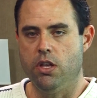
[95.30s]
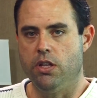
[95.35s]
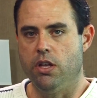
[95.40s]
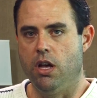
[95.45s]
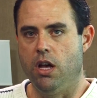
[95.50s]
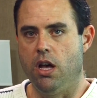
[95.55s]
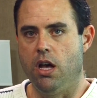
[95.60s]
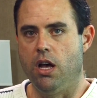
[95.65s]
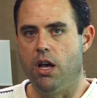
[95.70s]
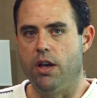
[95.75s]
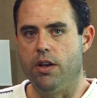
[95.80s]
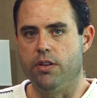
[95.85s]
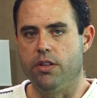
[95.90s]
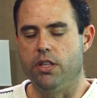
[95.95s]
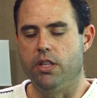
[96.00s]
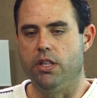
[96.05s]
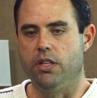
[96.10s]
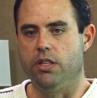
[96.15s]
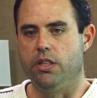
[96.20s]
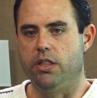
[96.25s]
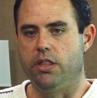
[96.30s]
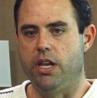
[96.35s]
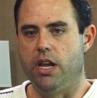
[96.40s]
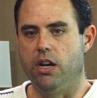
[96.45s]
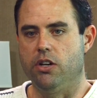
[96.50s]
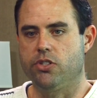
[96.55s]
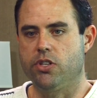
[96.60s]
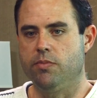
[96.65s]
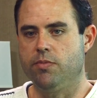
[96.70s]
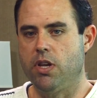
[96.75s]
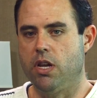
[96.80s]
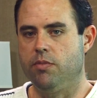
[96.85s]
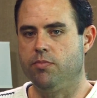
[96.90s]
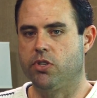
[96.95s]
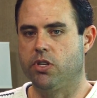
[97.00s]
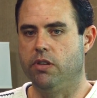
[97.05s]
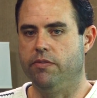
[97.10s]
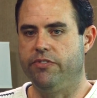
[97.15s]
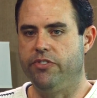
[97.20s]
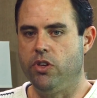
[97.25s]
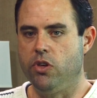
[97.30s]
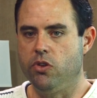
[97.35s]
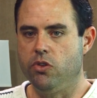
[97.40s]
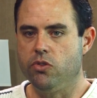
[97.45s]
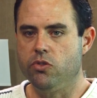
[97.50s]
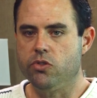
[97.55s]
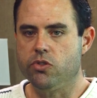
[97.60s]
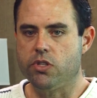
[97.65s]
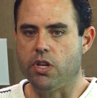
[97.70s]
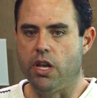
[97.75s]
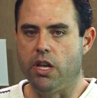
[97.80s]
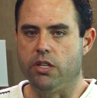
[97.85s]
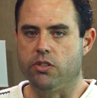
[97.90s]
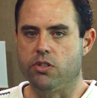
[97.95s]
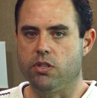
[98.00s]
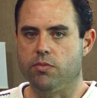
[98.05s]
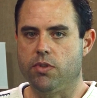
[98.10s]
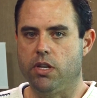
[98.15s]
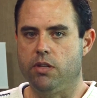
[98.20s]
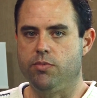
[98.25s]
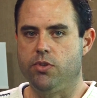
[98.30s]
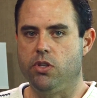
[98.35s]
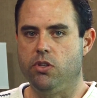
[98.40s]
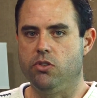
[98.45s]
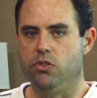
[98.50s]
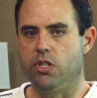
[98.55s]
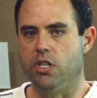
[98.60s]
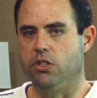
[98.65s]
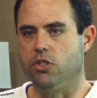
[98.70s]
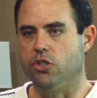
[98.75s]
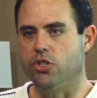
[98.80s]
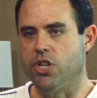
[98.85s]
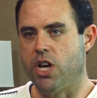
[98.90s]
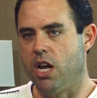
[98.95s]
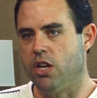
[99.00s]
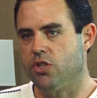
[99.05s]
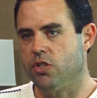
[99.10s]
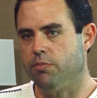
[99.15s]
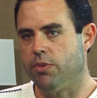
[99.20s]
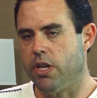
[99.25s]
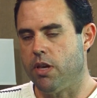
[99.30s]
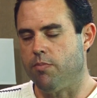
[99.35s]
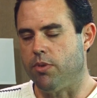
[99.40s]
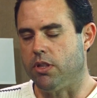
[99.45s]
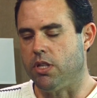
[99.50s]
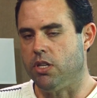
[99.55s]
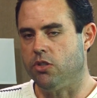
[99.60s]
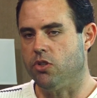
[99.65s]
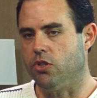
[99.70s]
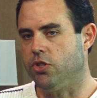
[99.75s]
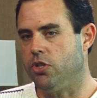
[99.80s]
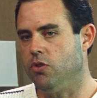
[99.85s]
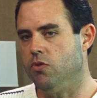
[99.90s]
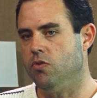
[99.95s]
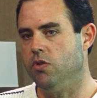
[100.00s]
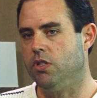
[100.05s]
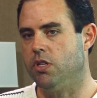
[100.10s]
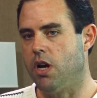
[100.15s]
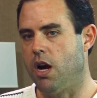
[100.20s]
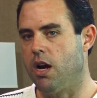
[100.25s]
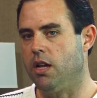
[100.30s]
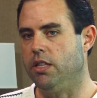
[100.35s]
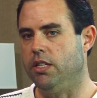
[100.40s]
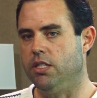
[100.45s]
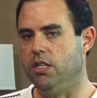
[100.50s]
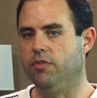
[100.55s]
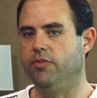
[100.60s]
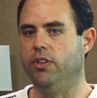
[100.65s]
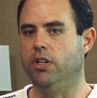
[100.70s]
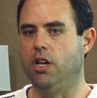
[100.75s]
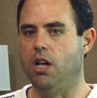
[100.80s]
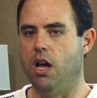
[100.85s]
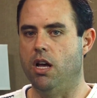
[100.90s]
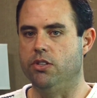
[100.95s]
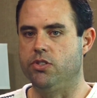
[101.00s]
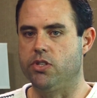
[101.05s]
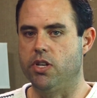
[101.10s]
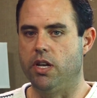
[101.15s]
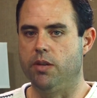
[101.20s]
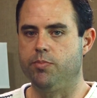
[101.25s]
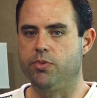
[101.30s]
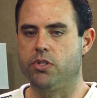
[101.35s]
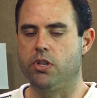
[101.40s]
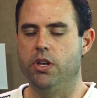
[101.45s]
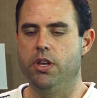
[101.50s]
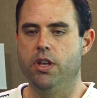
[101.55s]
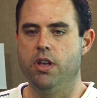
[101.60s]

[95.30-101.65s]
They're sometimes confused and sometimes used interchangeably, but these are two entirely different concepts.